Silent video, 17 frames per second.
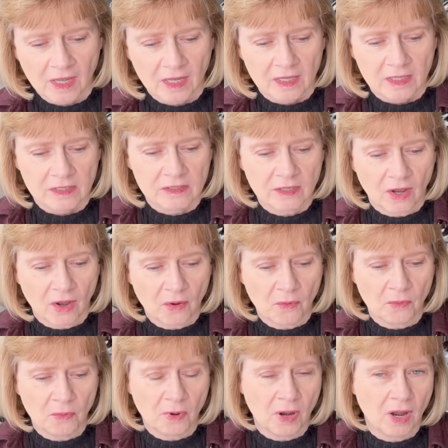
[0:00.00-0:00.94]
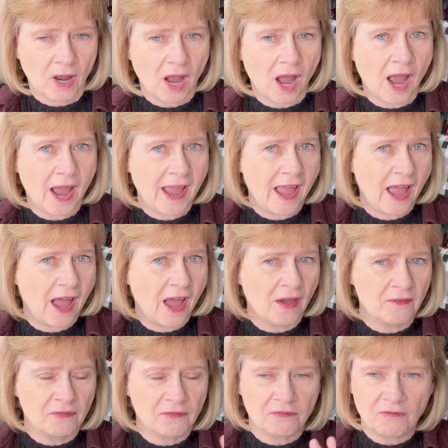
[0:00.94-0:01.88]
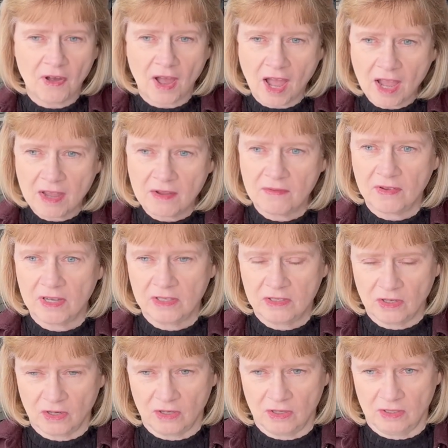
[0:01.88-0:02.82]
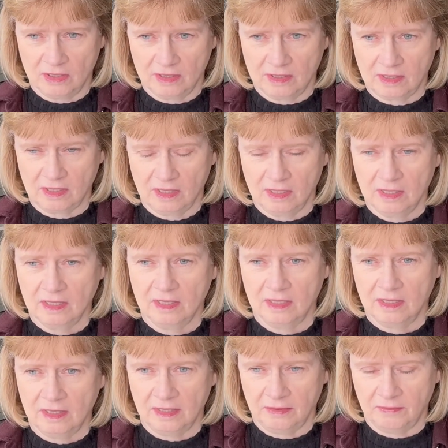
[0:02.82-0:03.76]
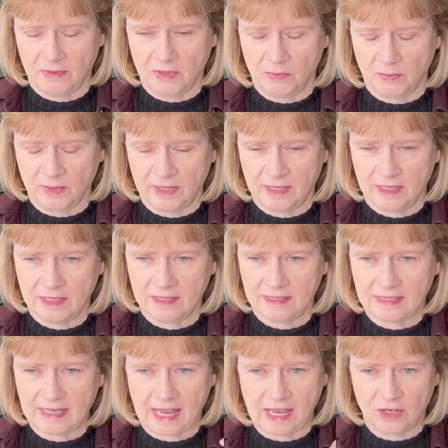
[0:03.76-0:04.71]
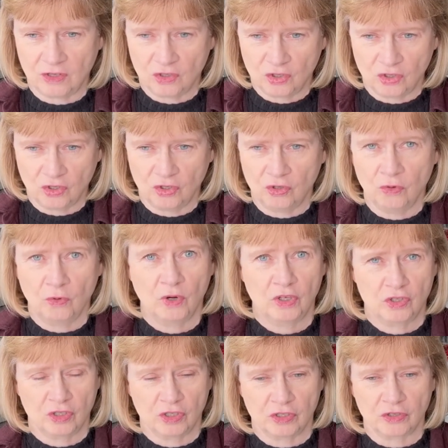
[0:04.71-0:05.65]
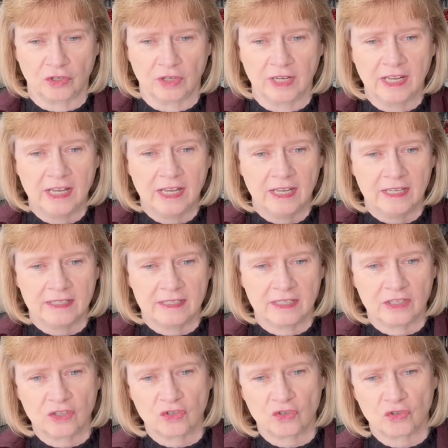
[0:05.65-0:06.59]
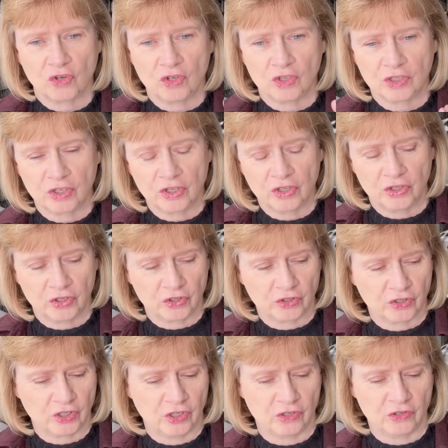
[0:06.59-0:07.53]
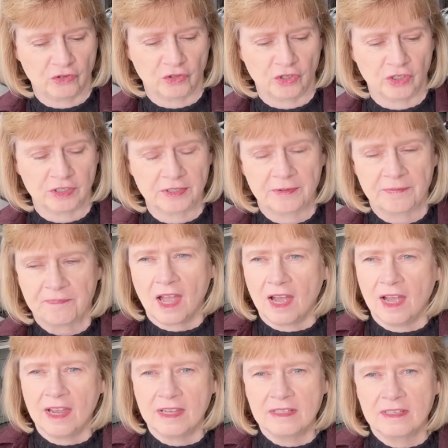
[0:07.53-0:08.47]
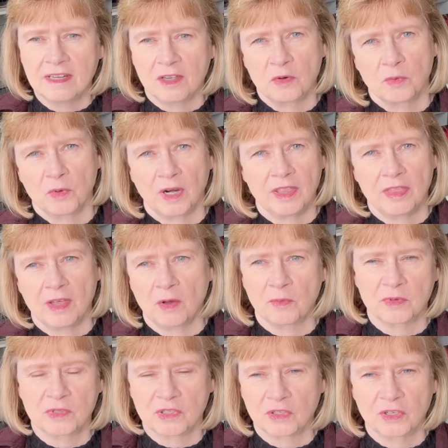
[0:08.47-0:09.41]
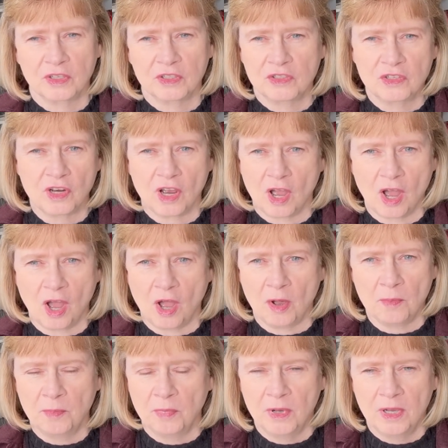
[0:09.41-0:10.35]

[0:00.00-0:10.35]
So I have 5 adults living with us and 2 children, 6-year-old and 13-year-old. I had done what I thought was a good job